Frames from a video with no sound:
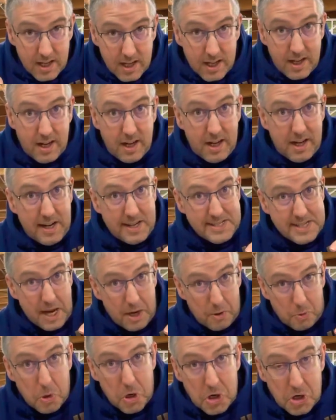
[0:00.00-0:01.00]

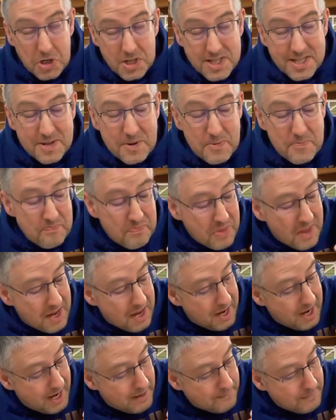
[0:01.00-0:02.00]
at worst.
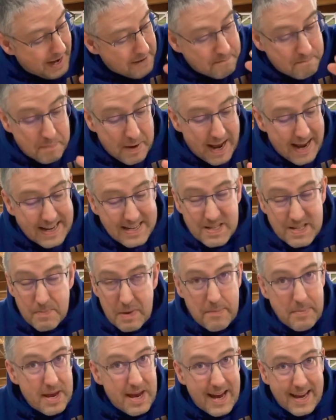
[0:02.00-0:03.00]
At best,
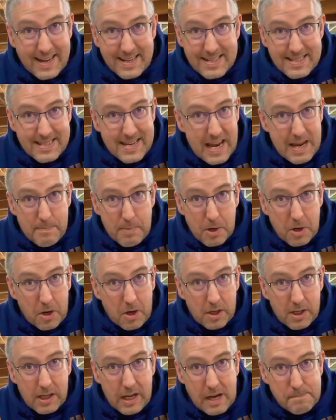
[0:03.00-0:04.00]
maybe I could tape it
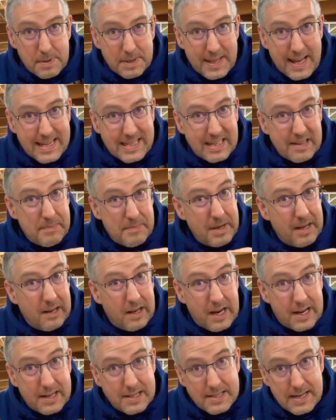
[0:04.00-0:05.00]
all up, but that's going to be a
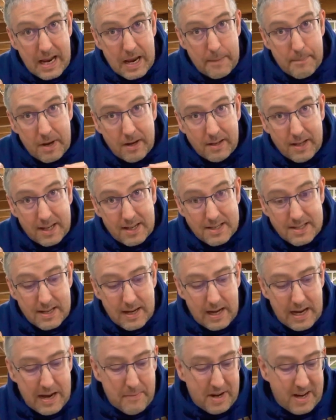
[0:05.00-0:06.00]
lot of taping, a lot of
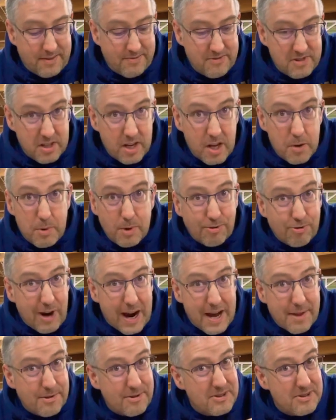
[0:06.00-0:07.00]
time, and I really would
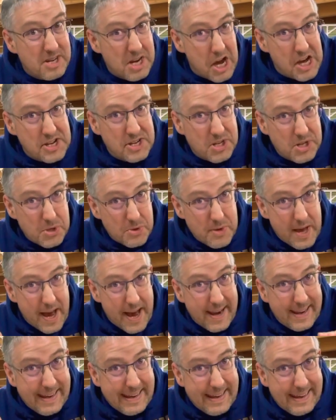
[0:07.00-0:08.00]
rather not do
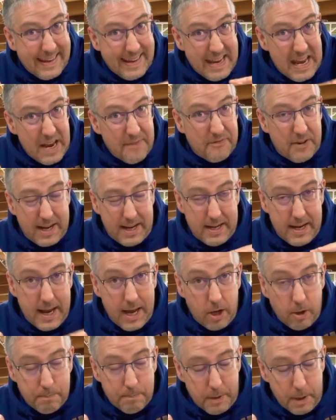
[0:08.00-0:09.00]
that if I can
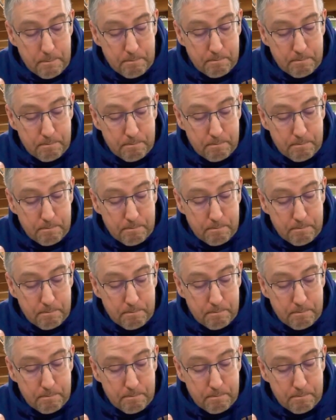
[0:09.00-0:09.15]
help it.